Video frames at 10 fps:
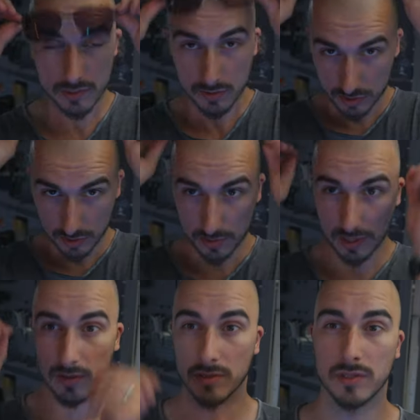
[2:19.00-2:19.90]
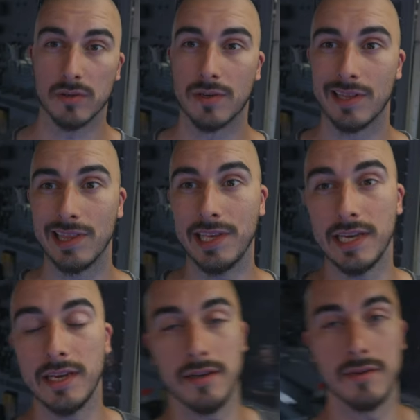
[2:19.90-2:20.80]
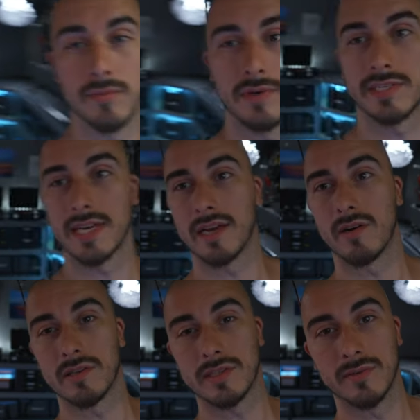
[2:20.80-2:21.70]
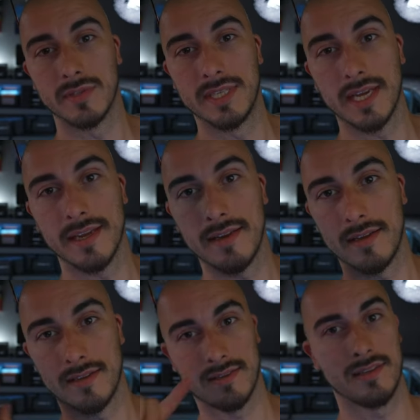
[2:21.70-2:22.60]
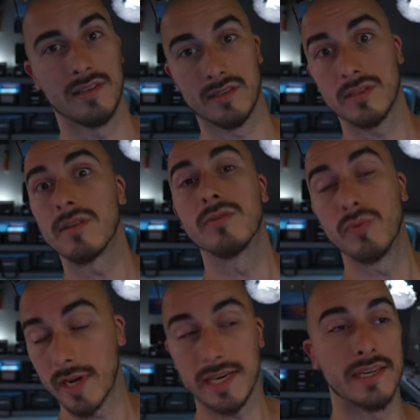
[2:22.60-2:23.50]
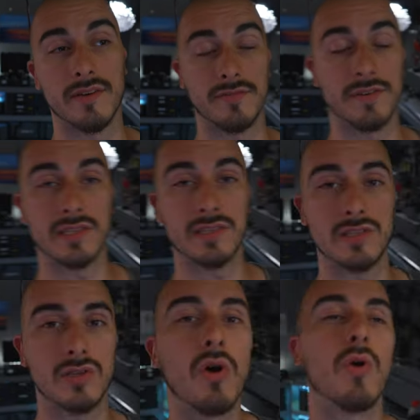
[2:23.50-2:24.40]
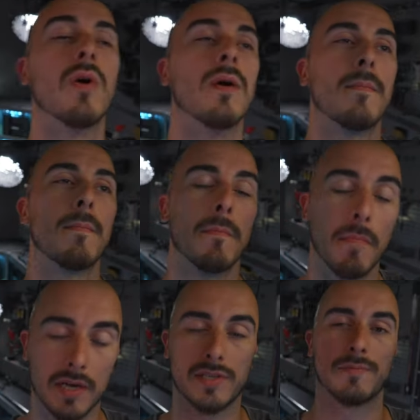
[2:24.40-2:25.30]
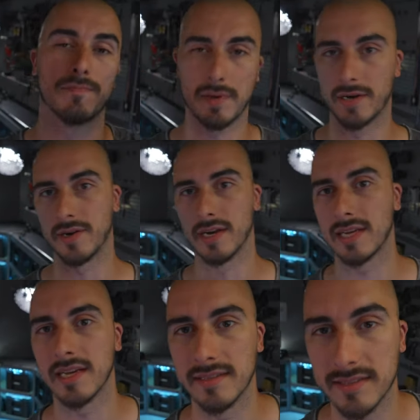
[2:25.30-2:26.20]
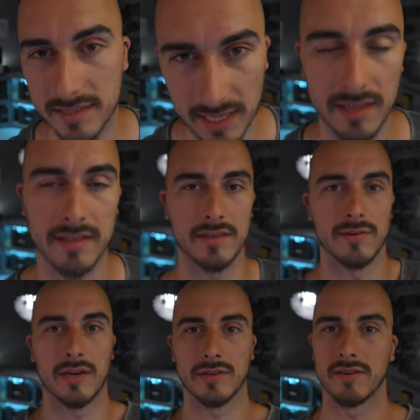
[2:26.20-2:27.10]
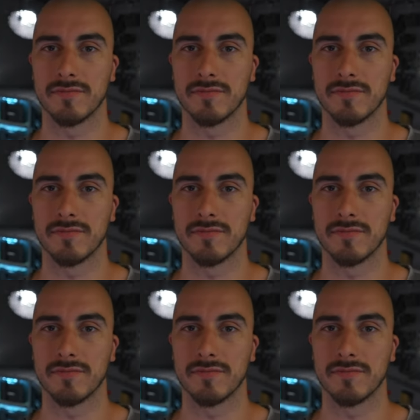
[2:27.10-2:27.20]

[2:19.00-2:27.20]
to studio to clean, which I also did looks great now. It feels so much better. I can't tell you how good it